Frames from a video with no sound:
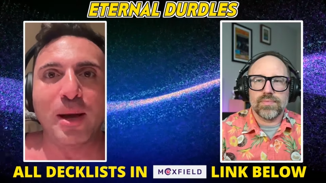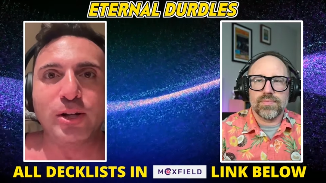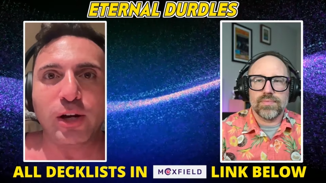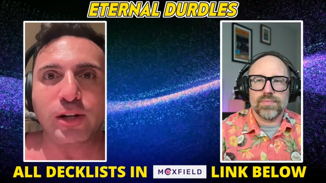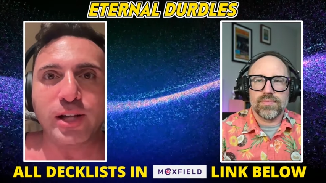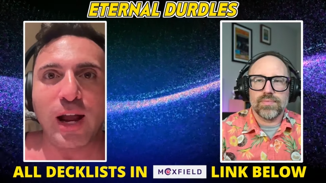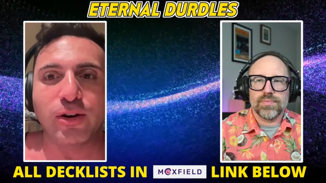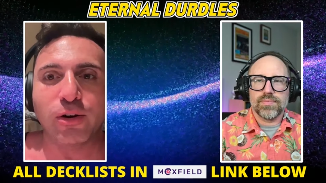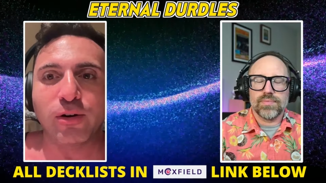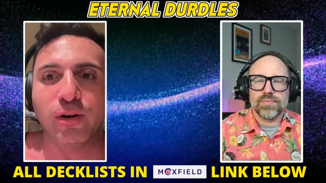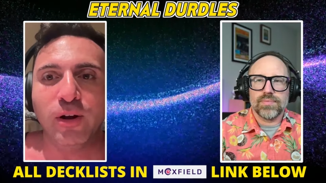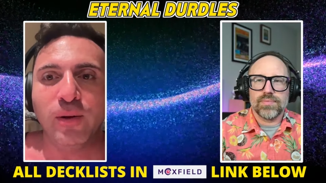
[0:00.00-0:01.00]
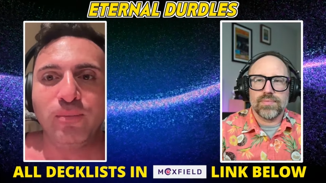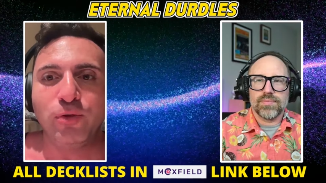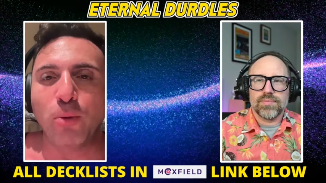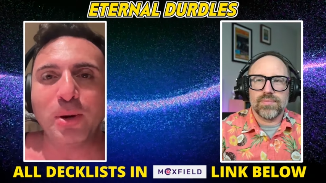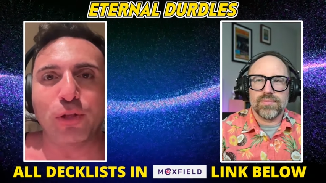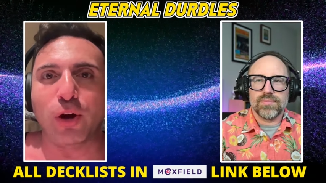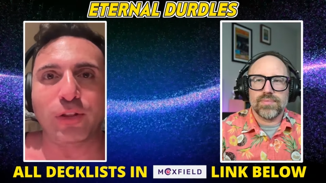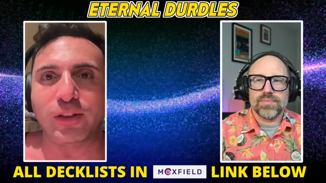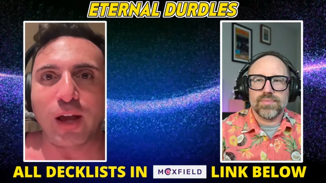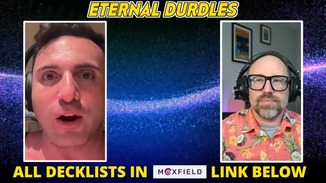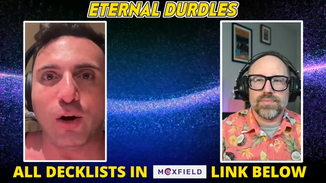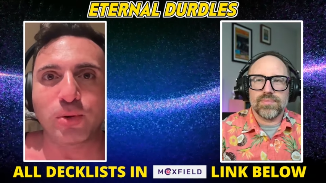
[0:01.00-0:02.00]
Speaker 1: mage at a standard nobody thought
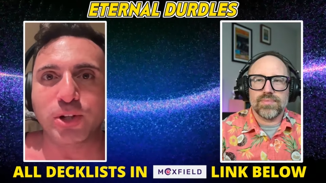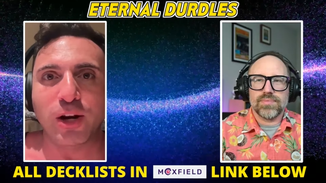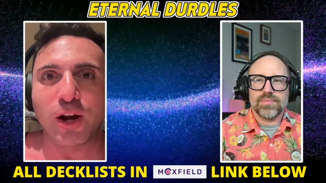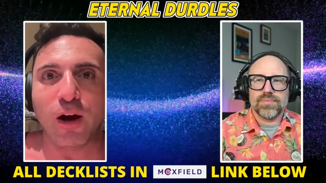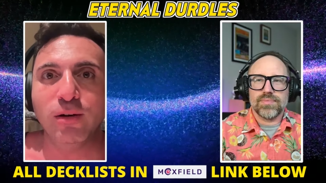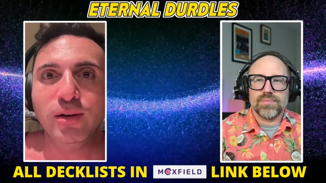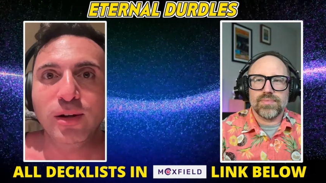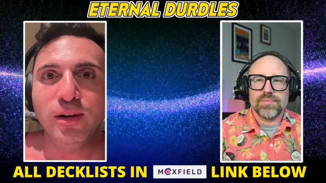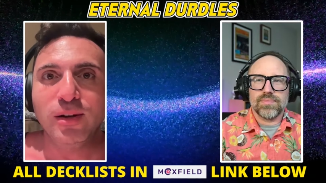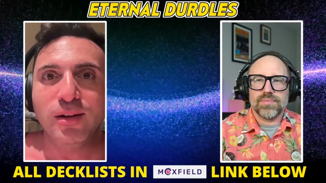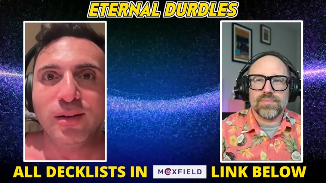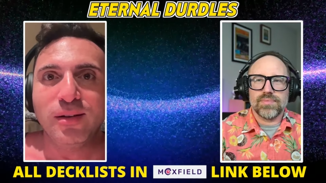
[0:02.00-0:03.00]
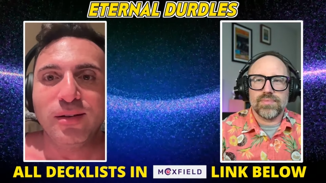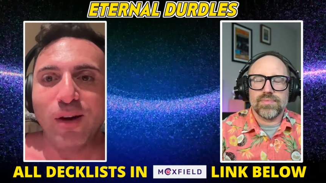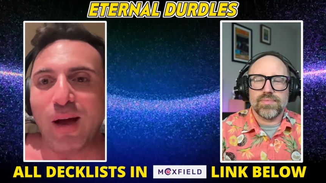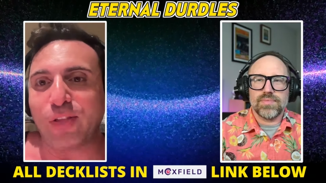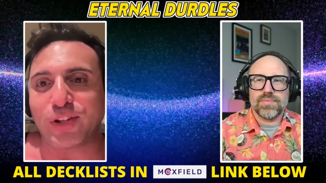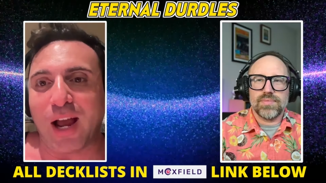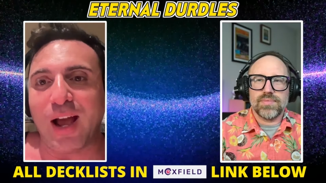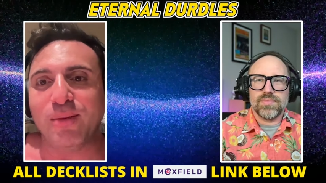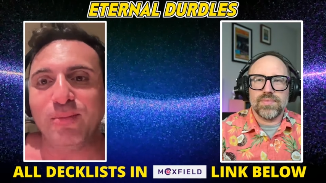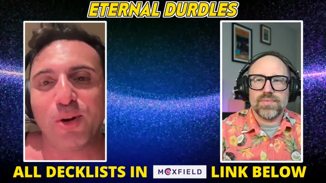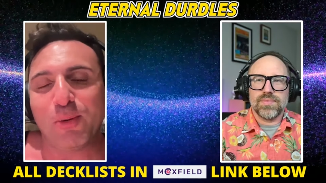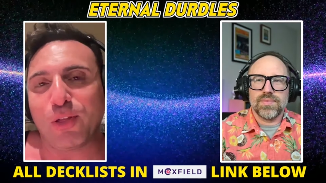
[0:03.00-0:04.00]
that that card was going to go at the
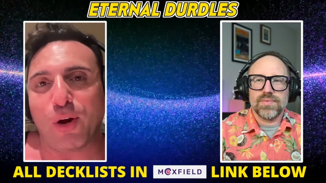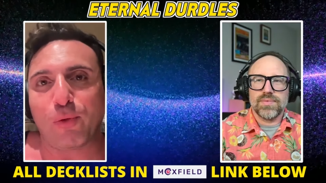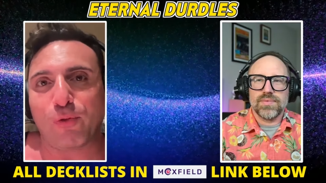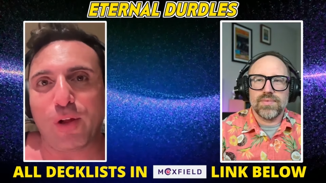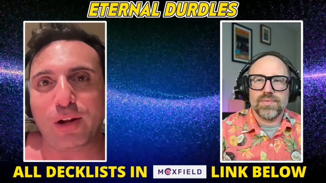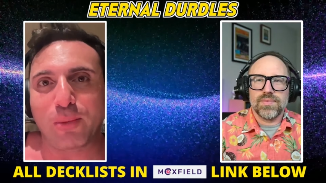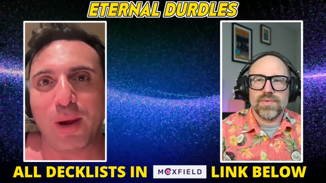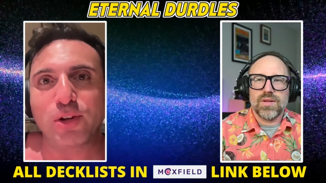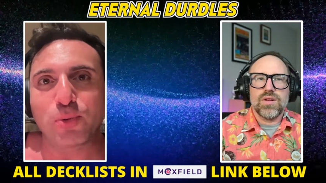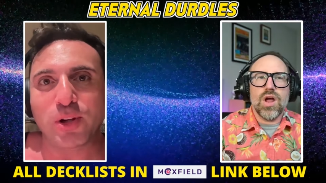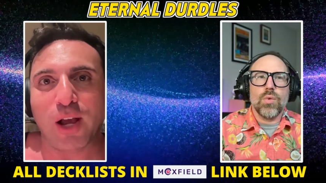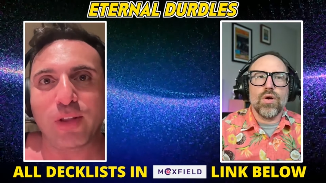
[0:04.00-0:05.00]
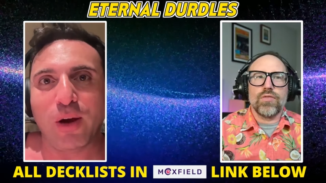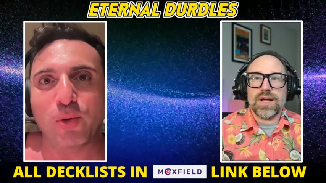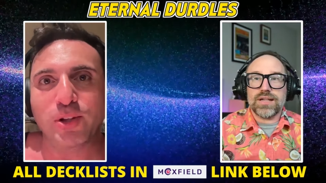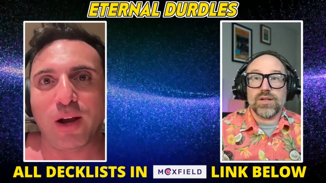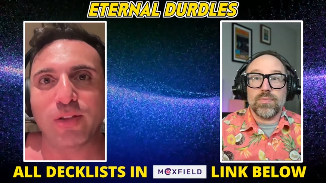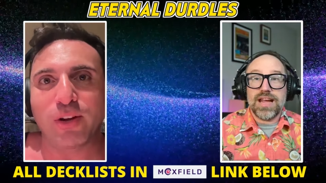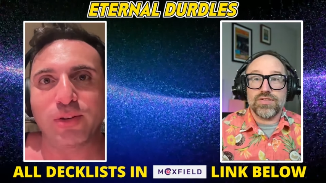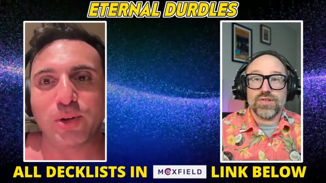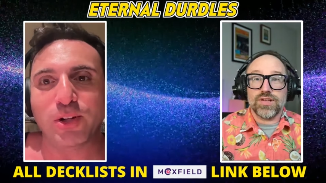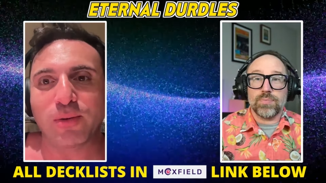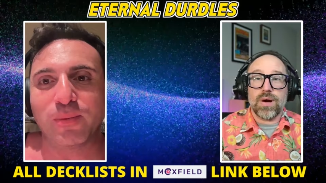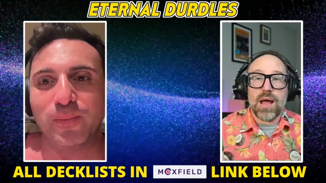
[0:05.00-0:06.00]
time nobody thought reflector mage was no on, reflector was on, mage
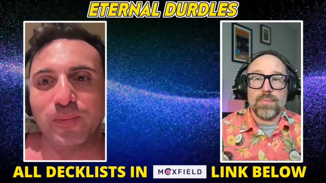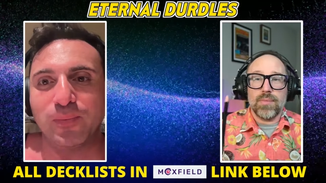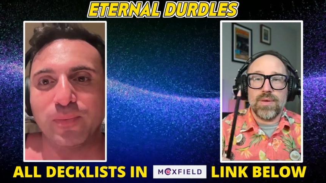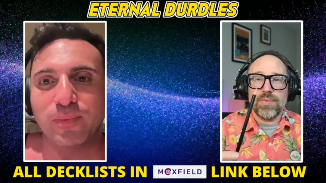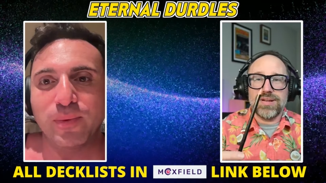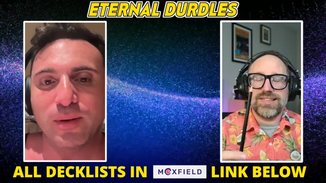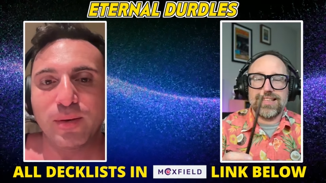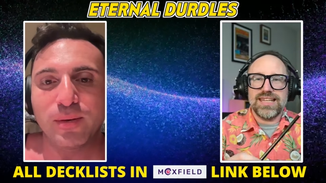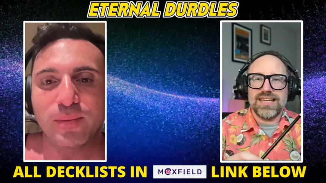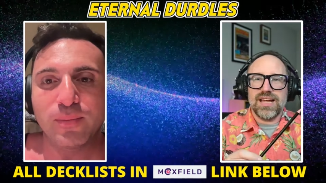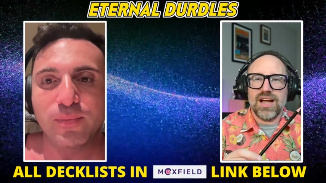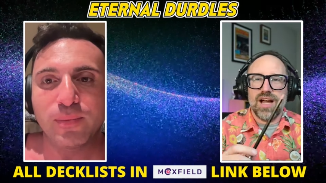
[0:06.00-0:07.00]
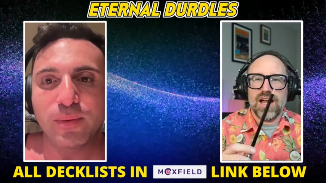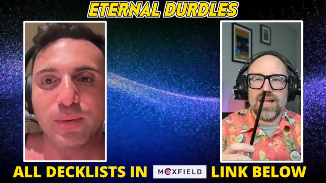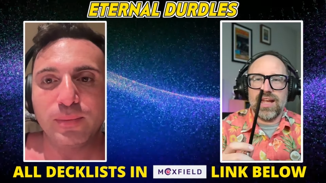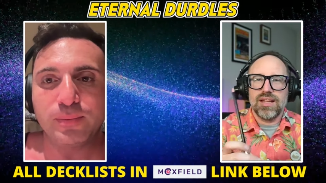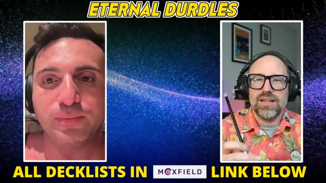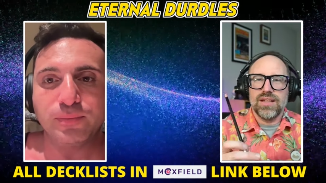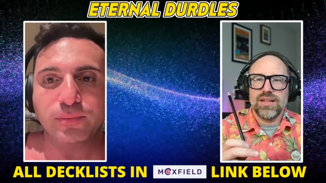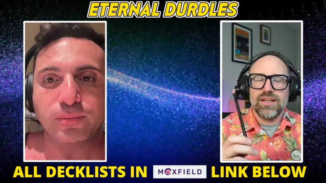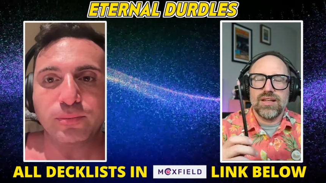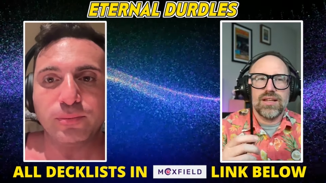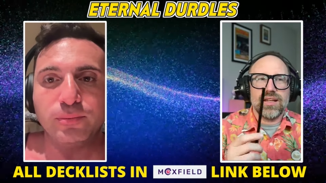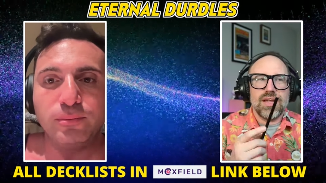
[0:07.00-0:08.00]
was, a, was a
Speaker 2: problem it was the uh
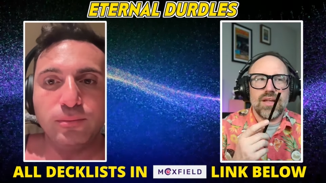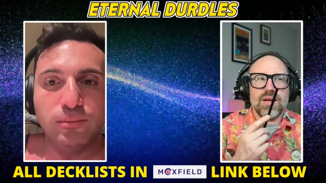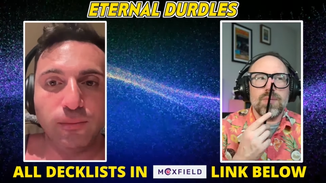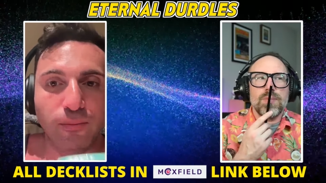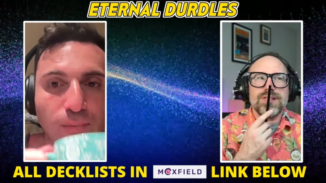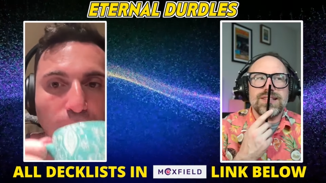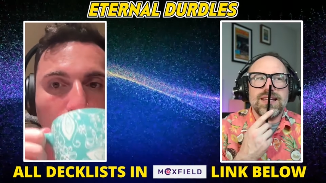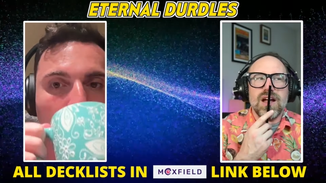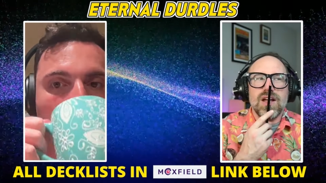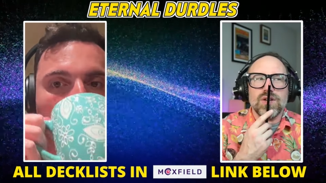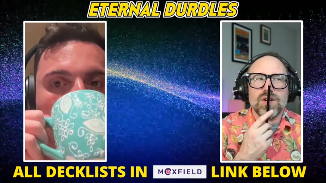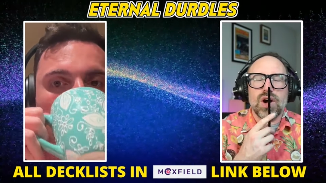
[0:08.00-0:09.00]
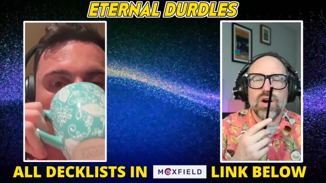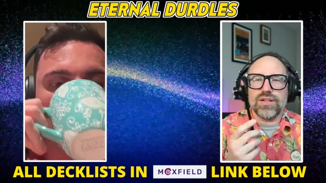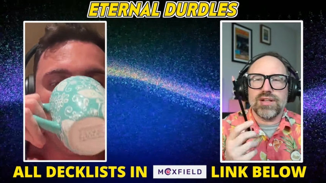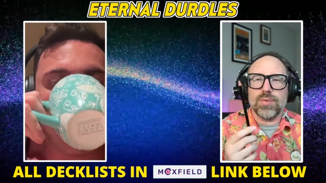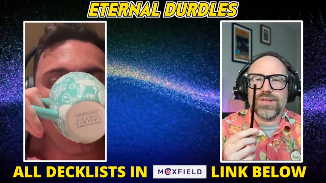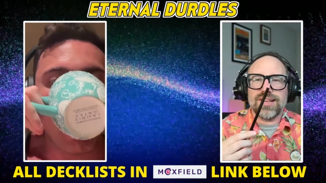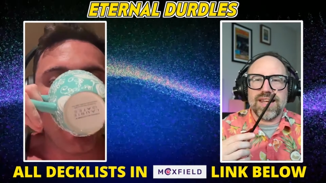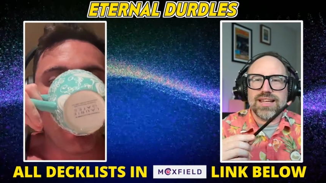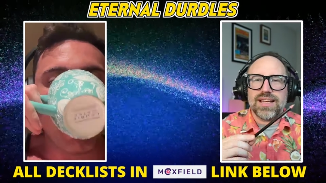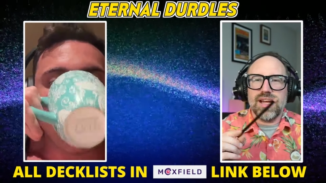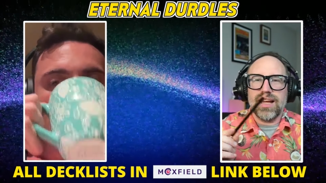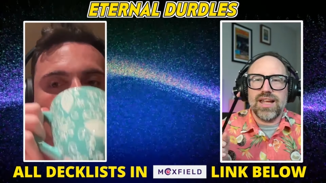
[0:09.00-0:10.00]
it was the other card there was
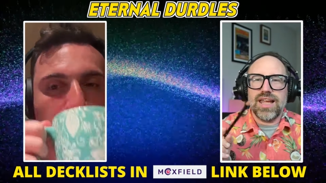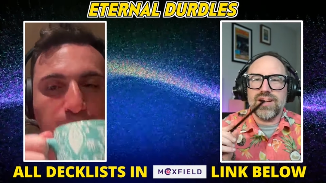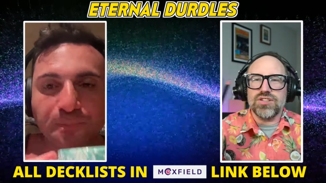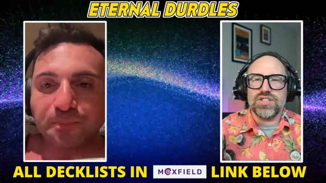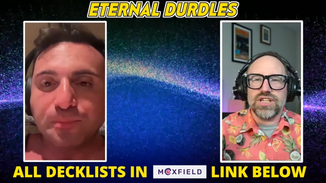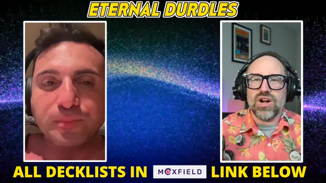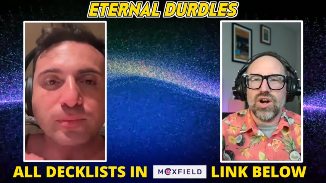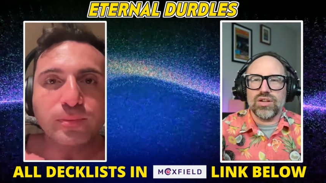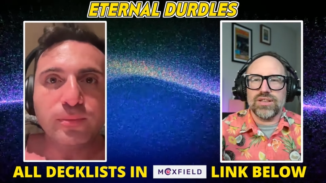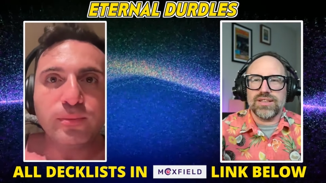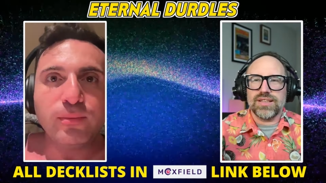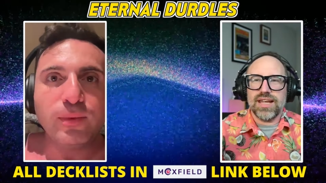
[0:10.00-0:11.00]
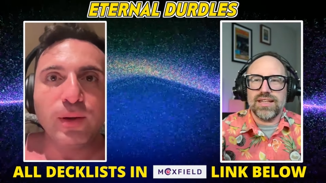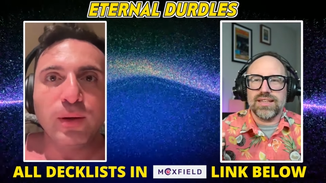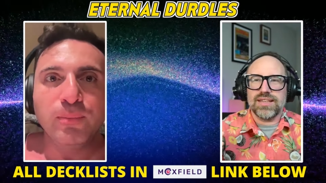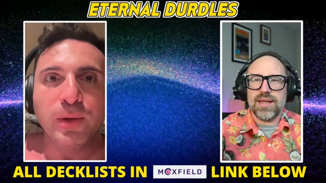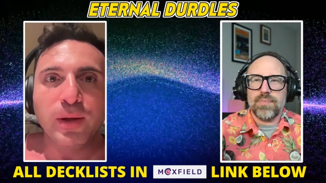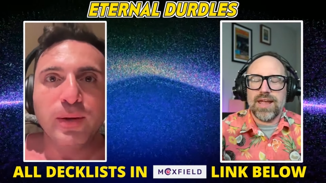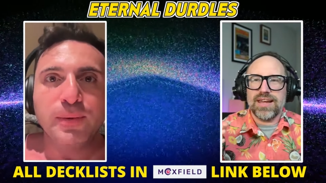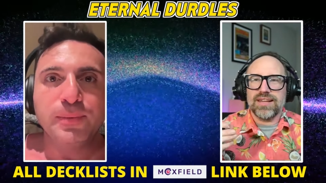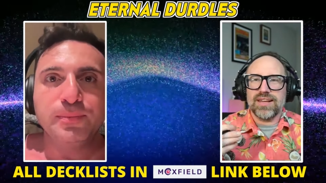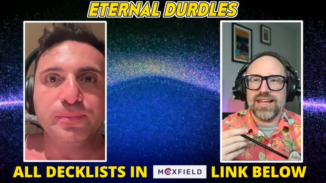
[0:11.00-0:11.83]
like a energy card that they that they banned